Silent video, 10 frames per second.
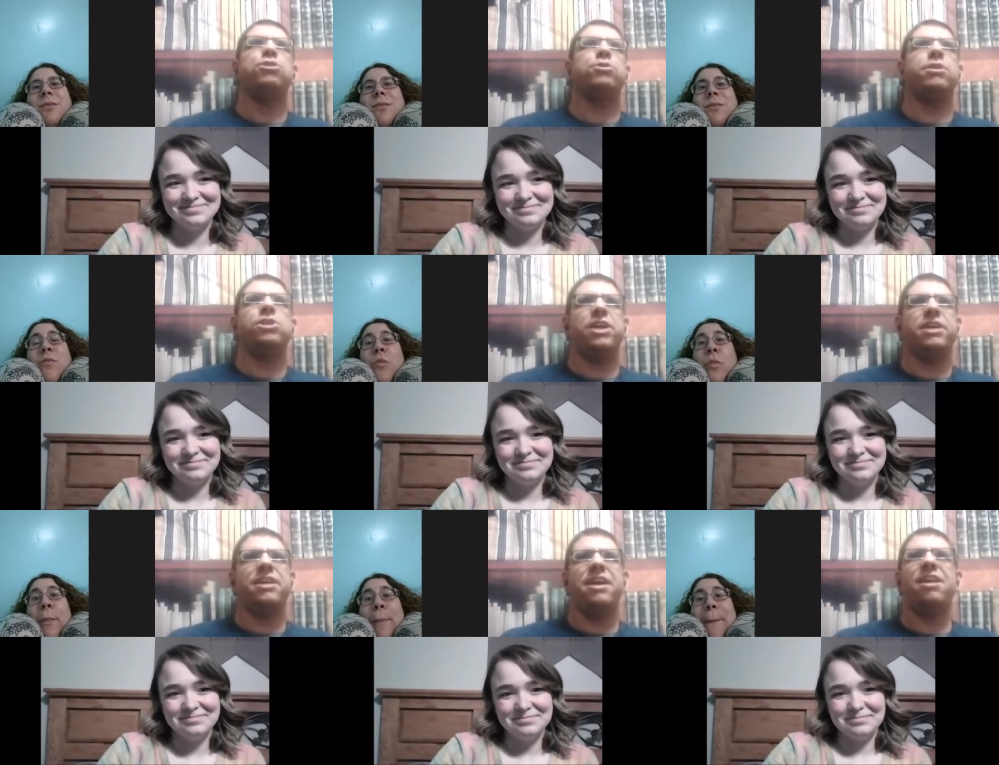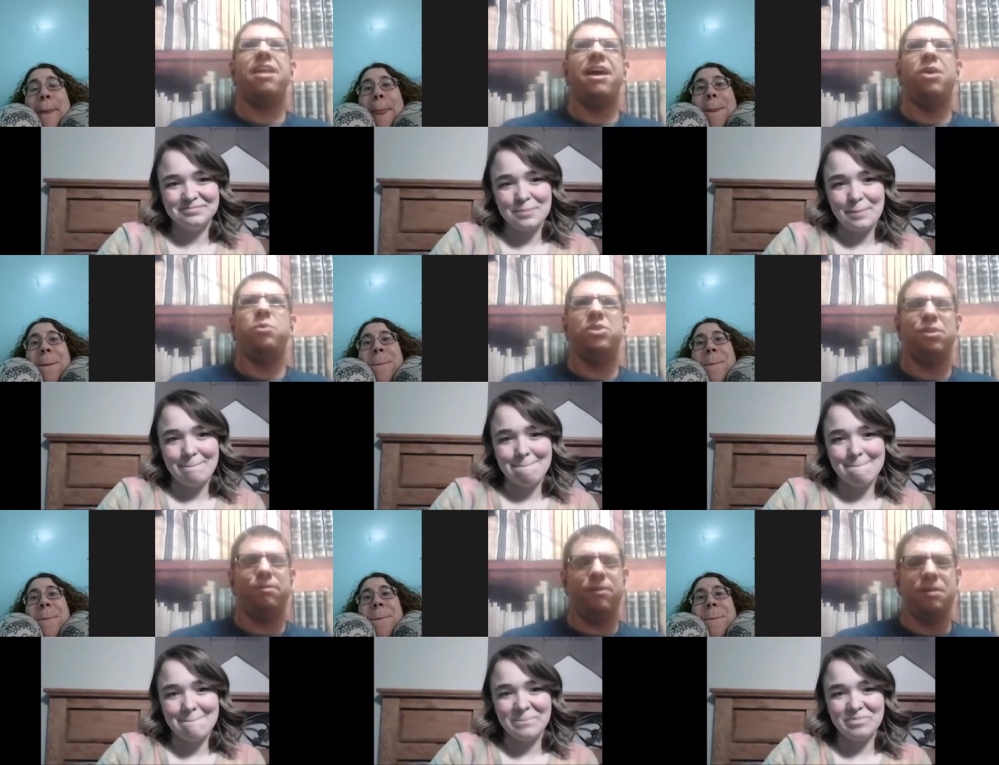Speaker 1: be sure to check Kaila out with
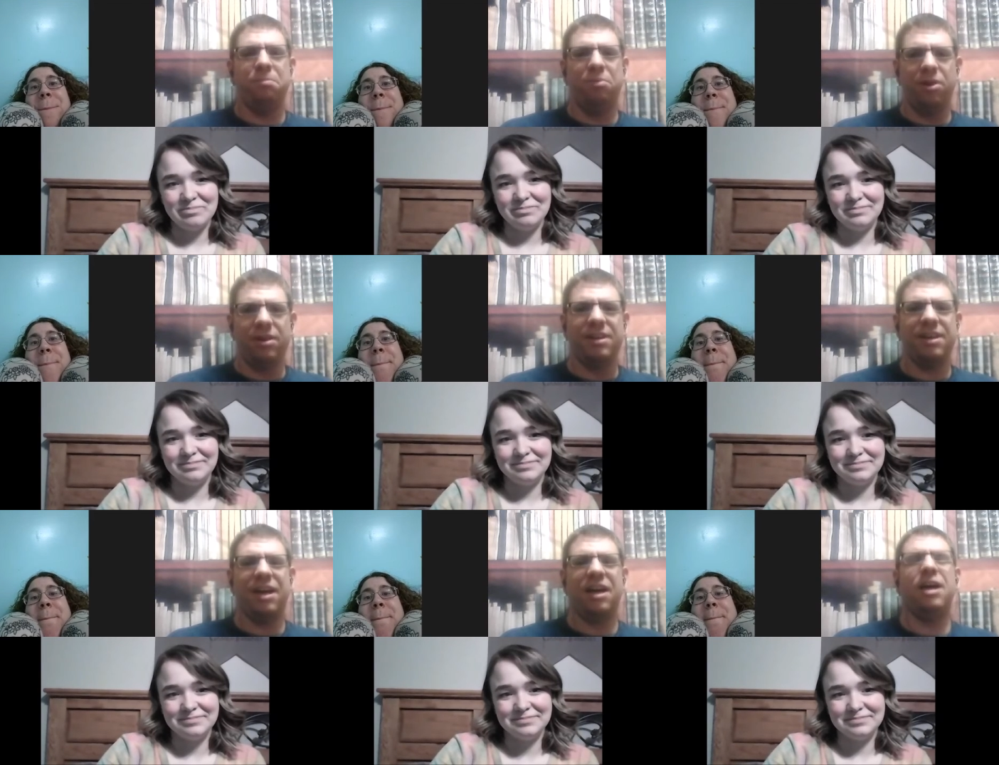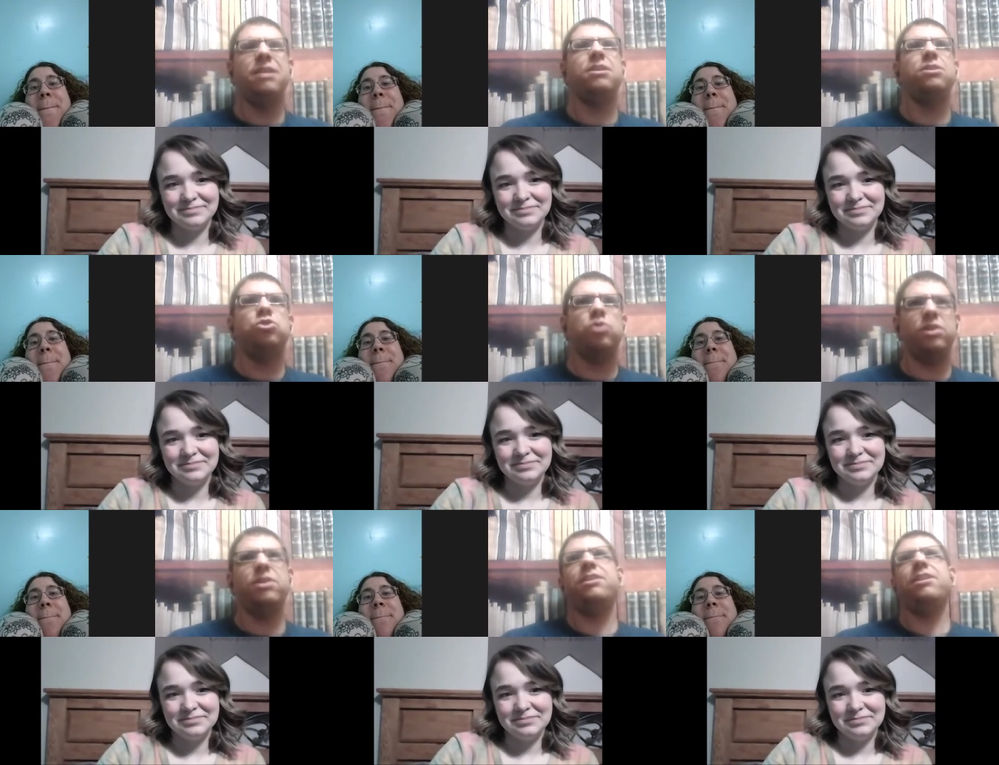her friend Brooke on
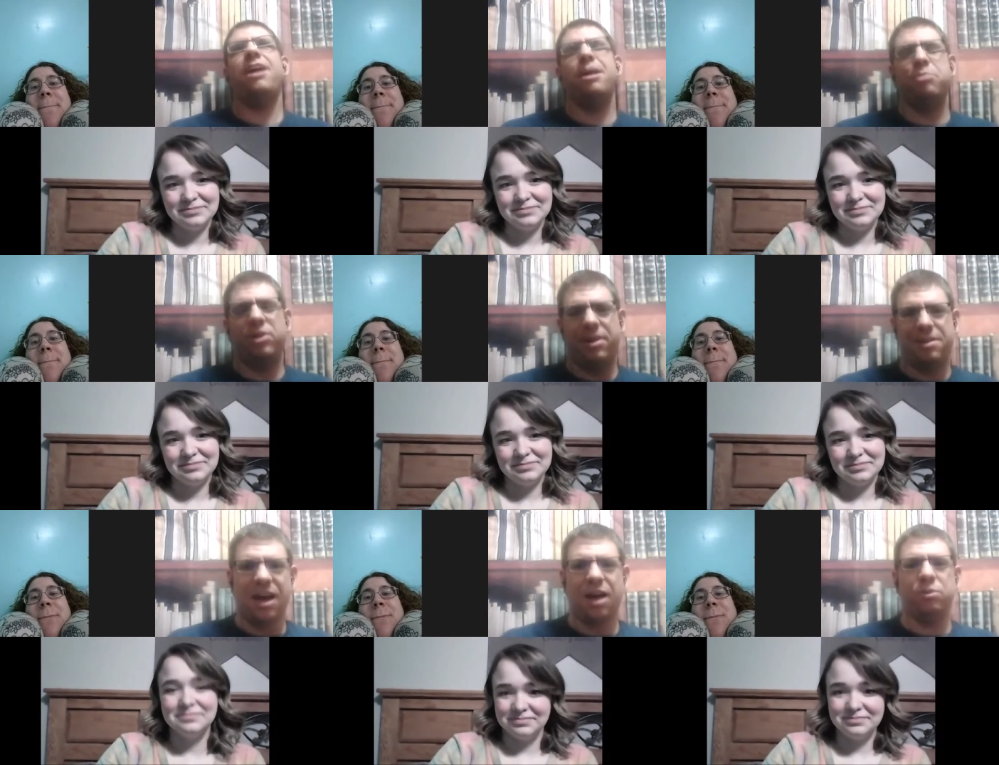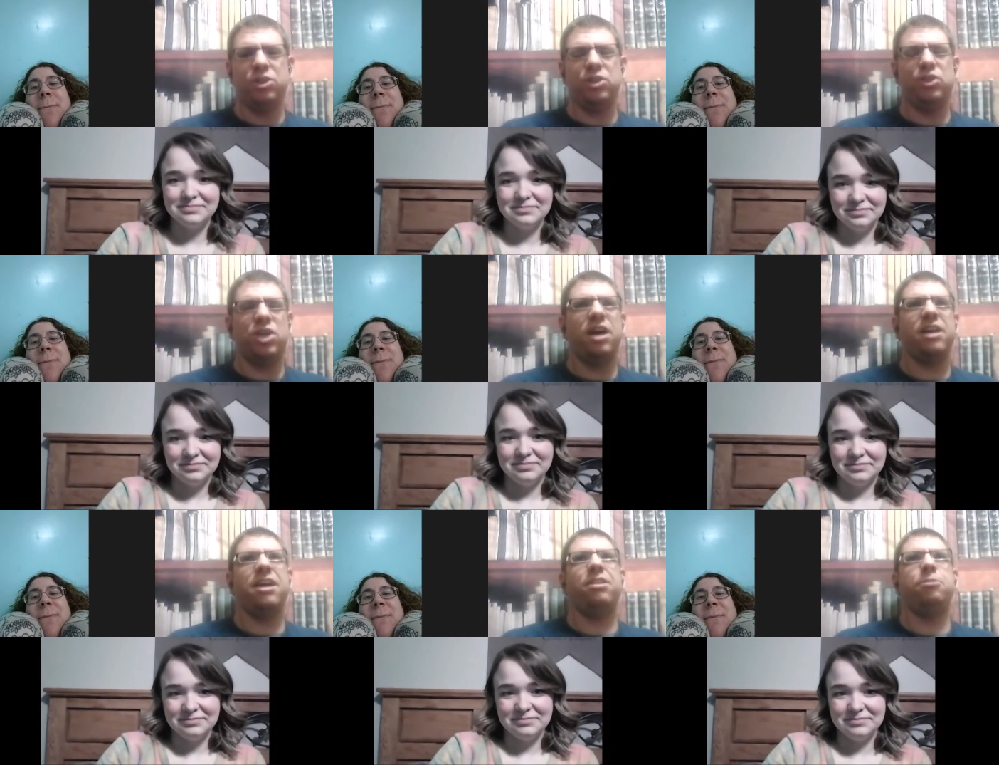Drunk in the Library, uh, which is uh,
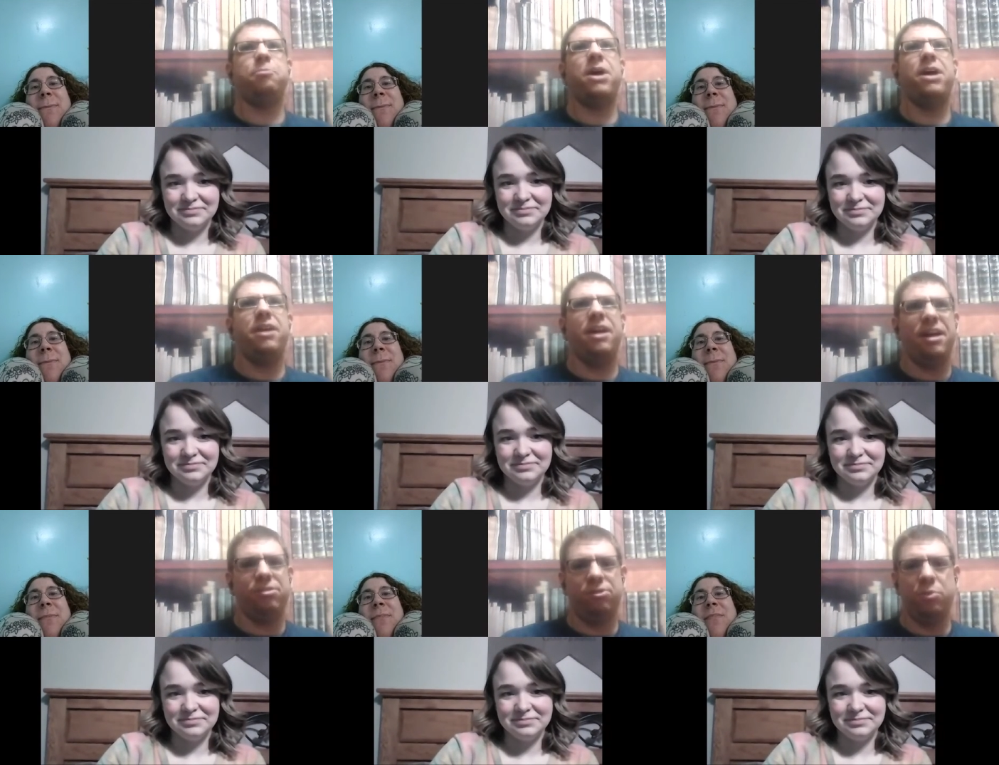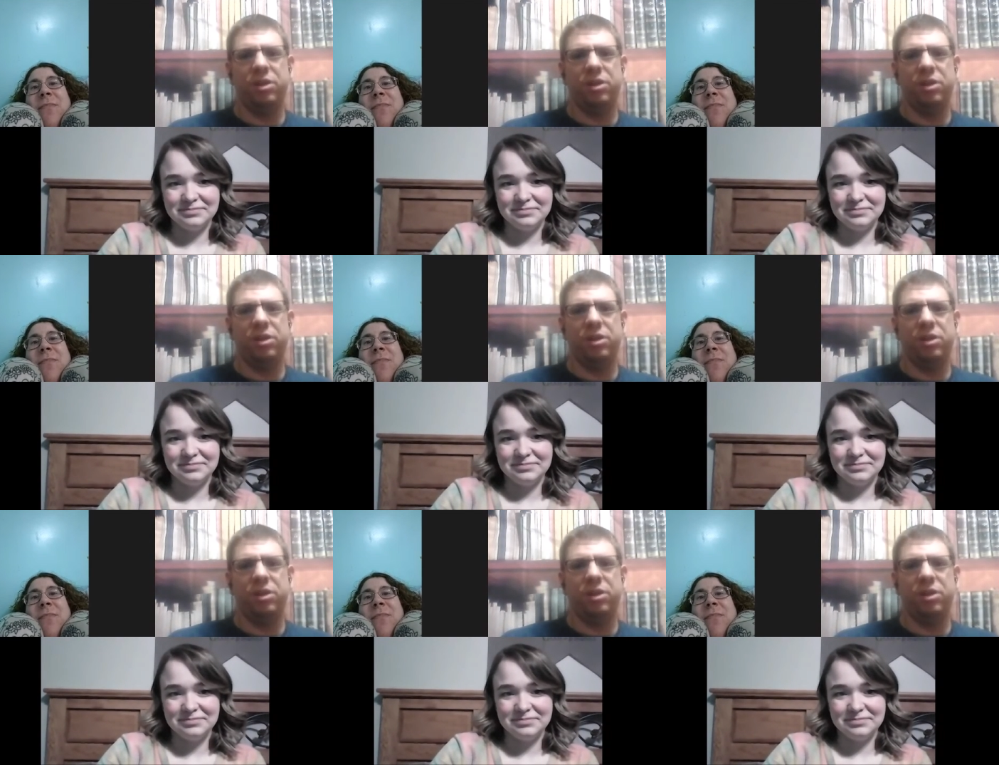Kaila's podcast,